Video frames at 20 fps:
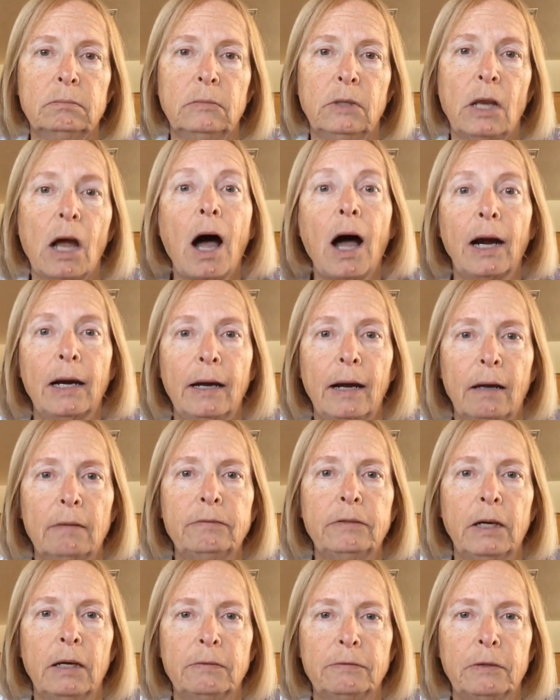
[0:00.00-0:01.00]
not
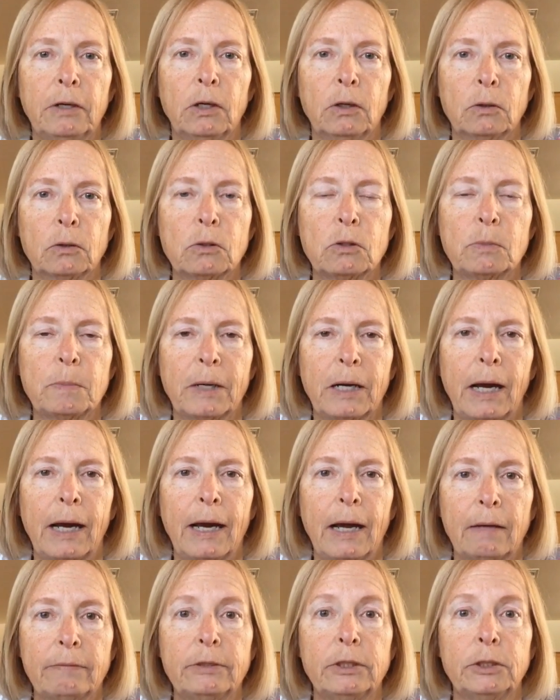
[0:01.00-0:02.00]
FFOs, but I
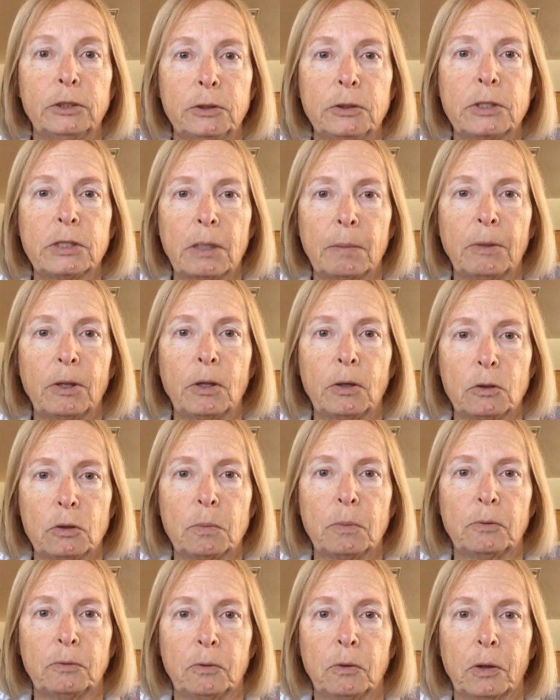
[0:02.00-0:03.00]
have to do some of those
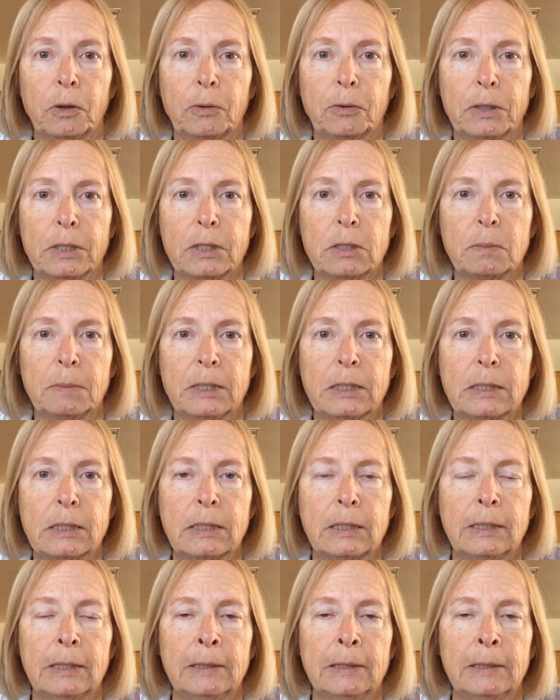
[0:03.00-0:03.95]
before Christmas.